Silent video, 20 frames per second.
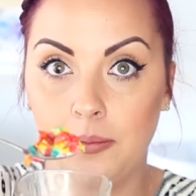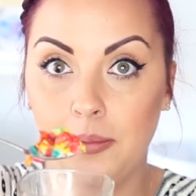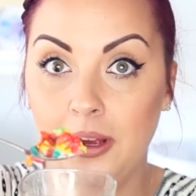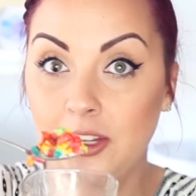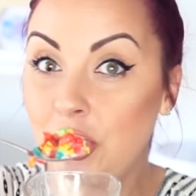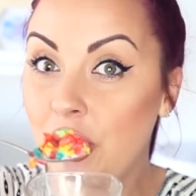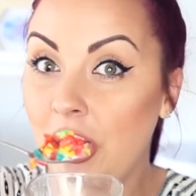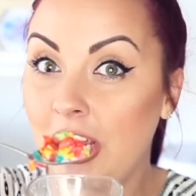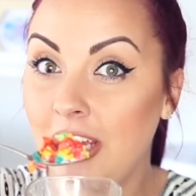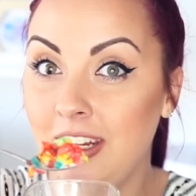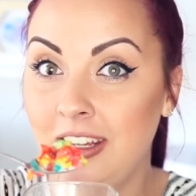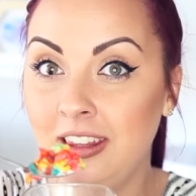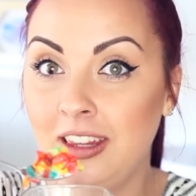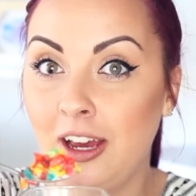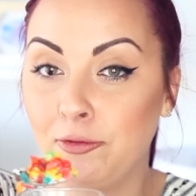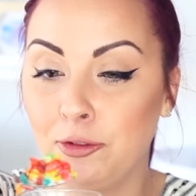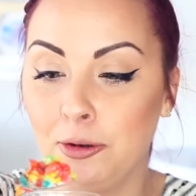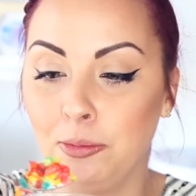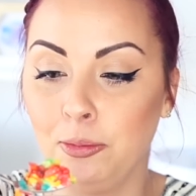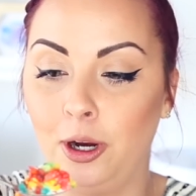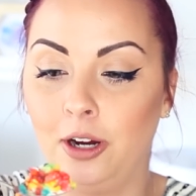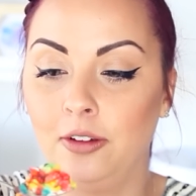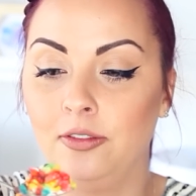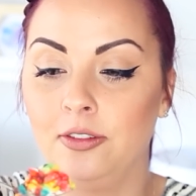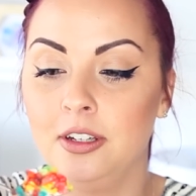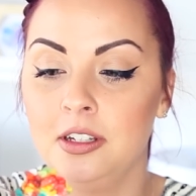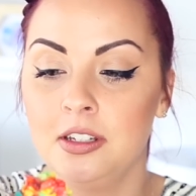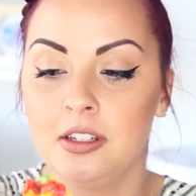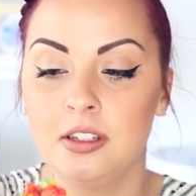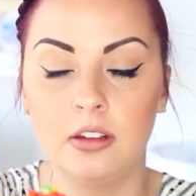Imagine eating that for
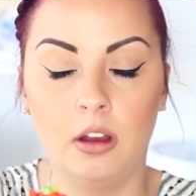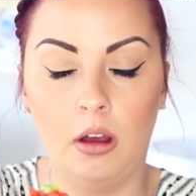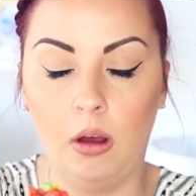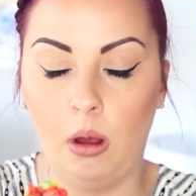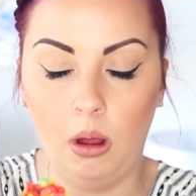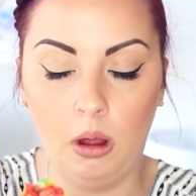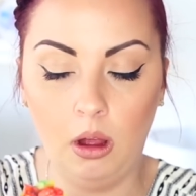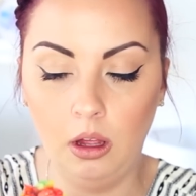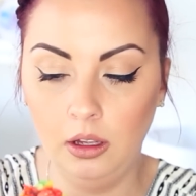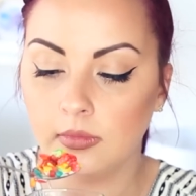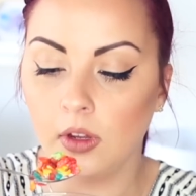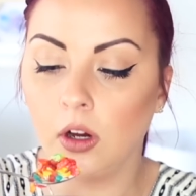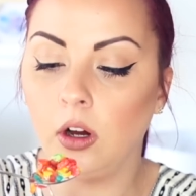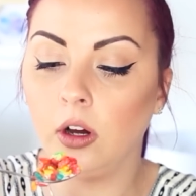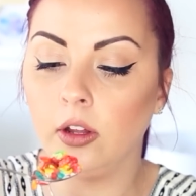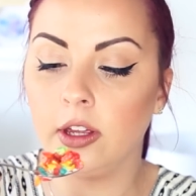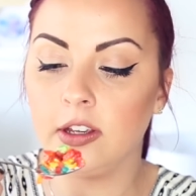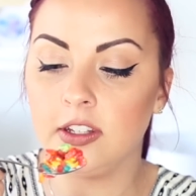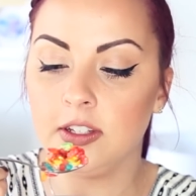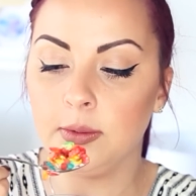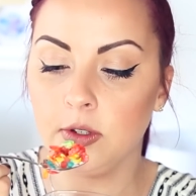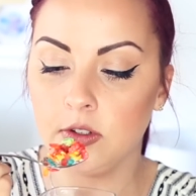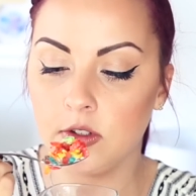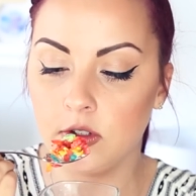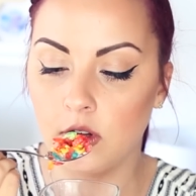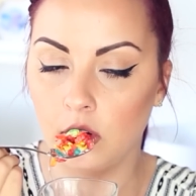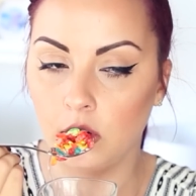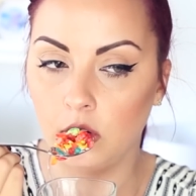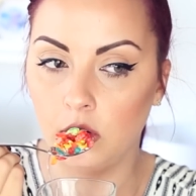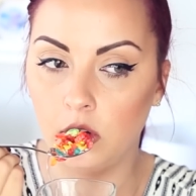breakfast. Oh, they smell
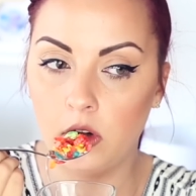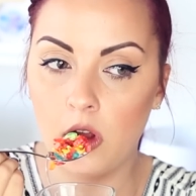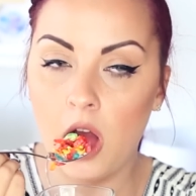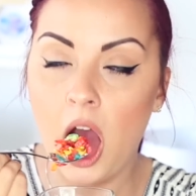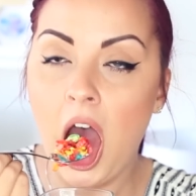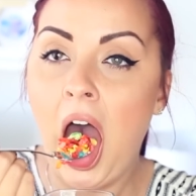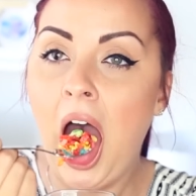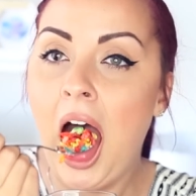so good.